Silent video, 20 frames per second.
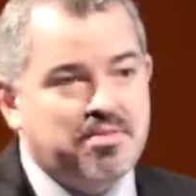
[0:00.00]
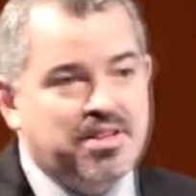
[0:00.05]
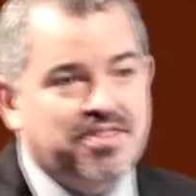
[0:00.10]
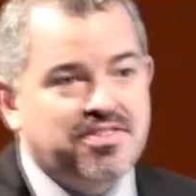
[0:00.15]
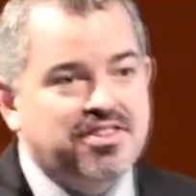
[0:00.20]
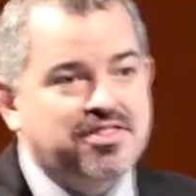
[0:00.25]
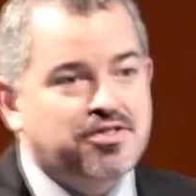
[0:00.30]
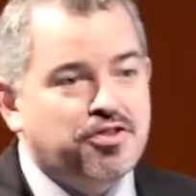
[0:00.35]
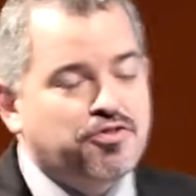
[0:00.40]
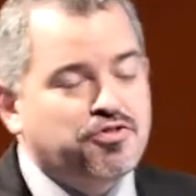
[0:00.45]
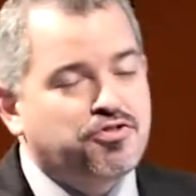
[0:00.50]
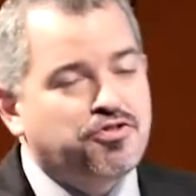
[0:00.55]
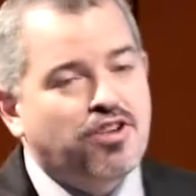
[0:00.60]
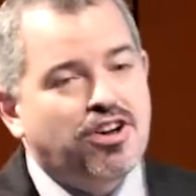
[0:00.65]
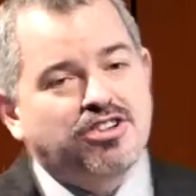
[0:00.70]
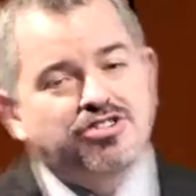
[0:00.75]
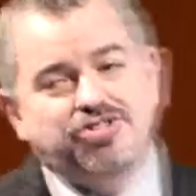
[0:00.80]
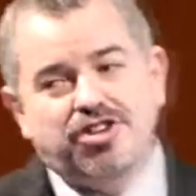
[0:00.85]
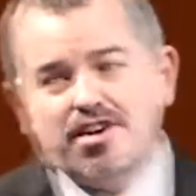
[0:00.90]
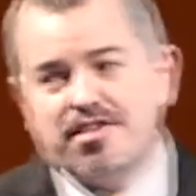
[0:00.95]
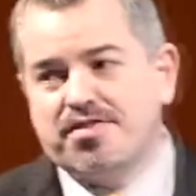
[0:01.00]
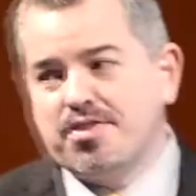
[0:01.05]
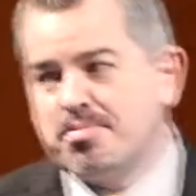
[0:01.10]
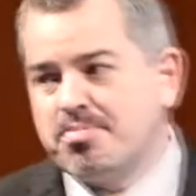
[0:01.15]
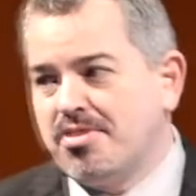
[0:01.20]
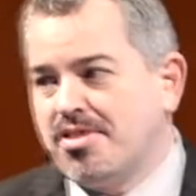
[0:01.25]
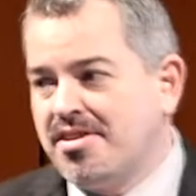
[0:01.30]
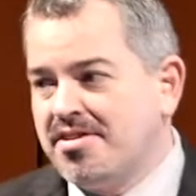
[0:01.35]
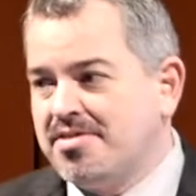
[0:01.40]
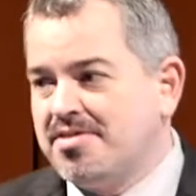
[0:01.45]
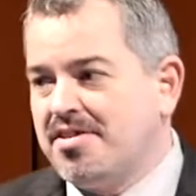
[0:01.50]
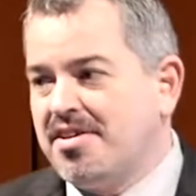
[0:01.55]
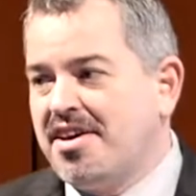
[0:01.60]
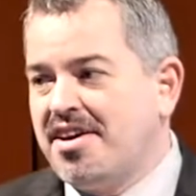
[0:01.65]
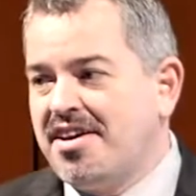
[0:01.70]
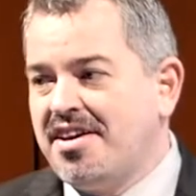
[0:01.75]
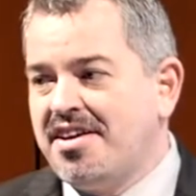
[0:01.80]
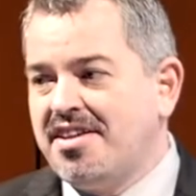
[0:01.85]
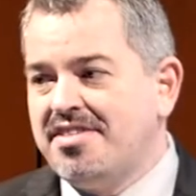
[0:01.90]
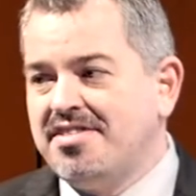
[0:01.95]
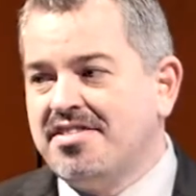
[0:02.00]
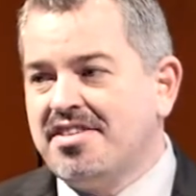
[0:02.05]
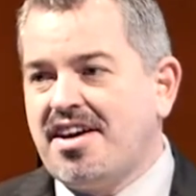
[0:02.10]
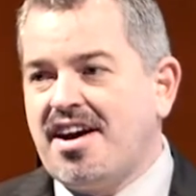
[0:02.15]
these are fresh off the press, and